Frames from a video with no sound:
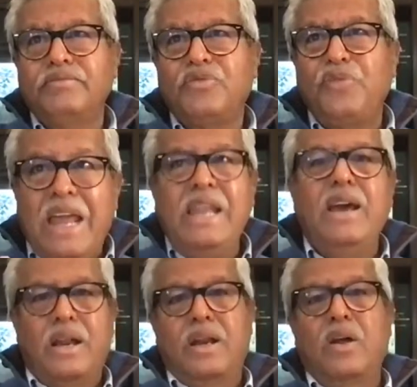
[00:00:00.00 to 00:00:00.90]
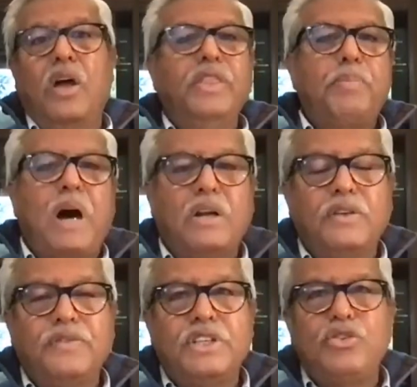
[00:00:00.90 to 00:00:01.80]
failure on the
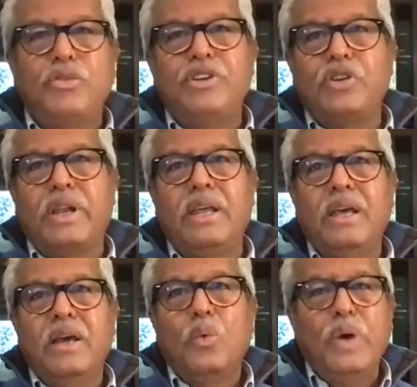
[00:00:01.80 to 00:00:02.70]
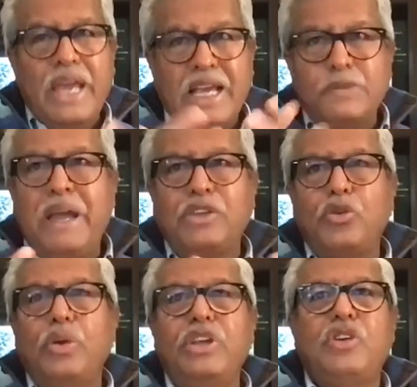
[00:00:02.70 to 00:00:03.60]
part of the judiciary. We expect
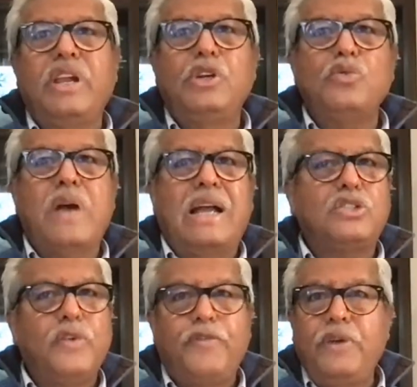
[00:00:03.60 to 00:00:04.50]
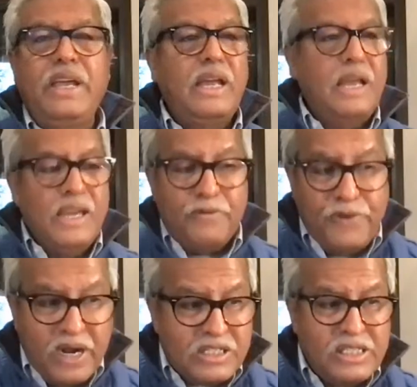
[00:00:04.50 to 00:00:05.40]
judiciary to act swiftly,
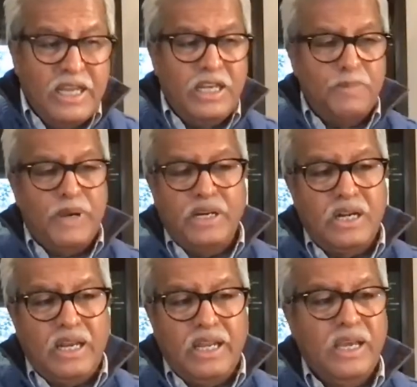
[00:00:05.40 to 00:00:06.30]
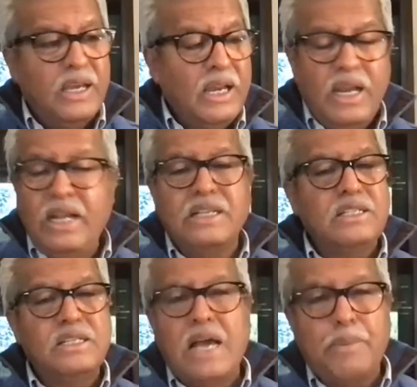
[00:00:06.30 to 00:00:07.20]
fiercely, independently. It
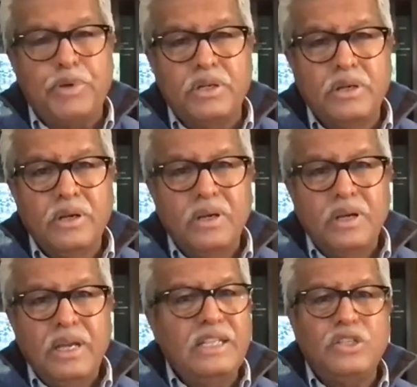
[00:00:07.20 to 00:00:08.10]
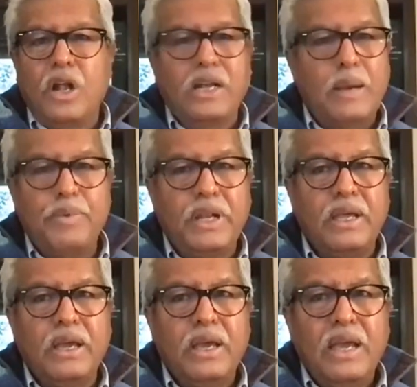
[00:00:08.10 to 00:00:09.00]
doesn't happen. It's not
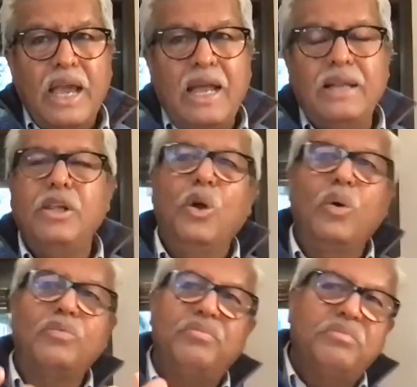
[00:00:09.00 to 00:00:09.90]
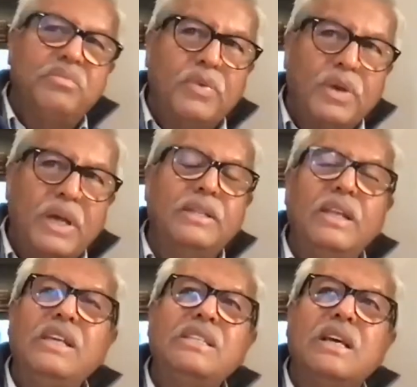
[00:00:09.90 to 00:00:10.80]
happening. And, the
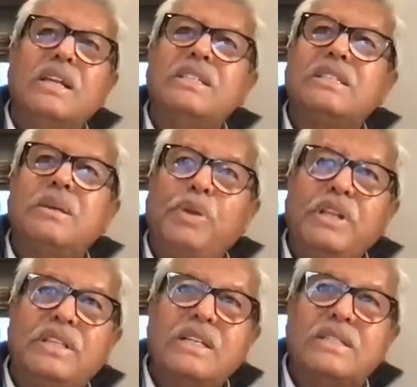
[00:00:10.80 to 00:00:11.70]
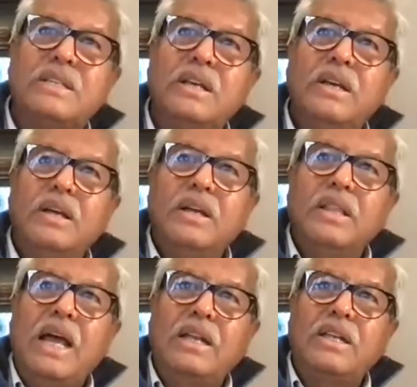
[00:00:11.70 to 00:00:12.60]
reason is simply this,
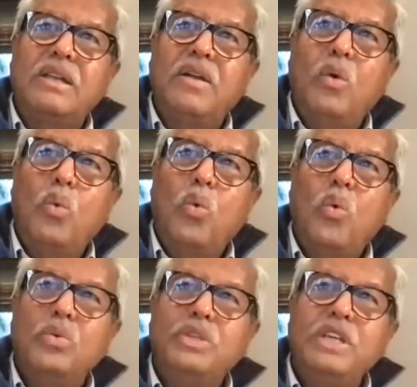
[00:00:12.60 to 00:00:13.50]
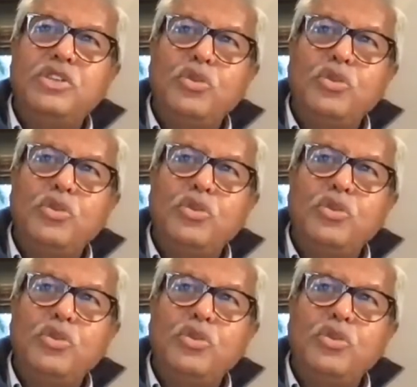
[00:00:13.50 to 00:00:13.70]
that the